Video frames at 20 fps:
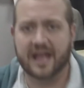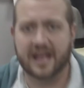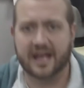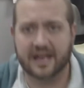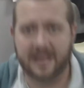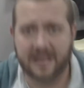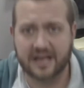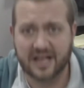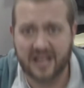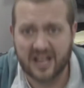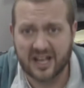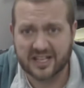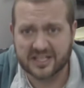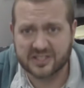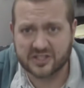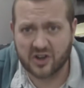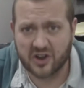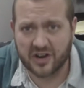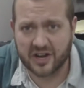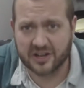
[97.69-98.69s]
And
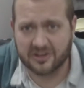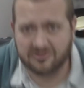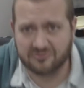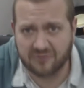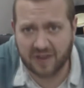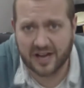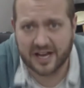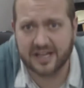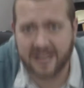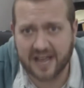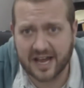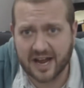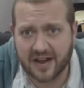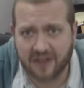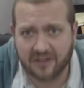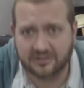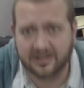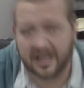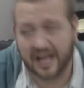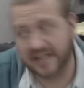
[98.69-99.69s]
starting right
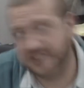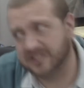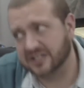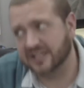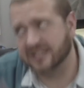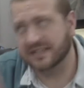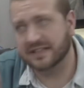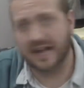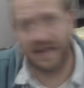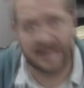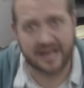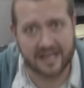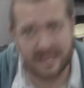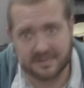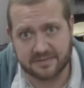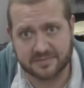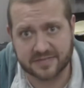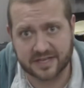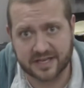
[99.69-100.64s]
now, actually at 9 a.m.